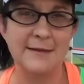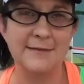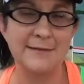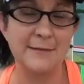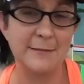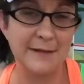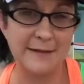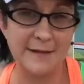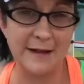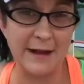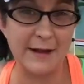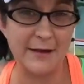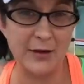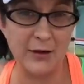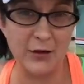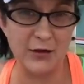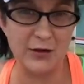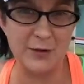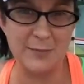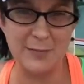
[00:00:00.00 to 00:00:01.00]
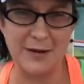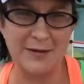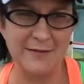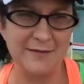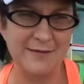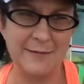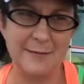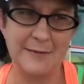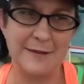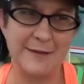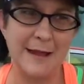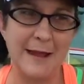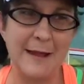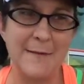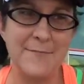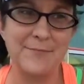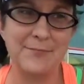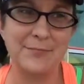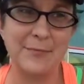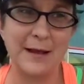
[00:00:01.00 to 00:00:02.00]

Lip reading: something that I had heard about, and something that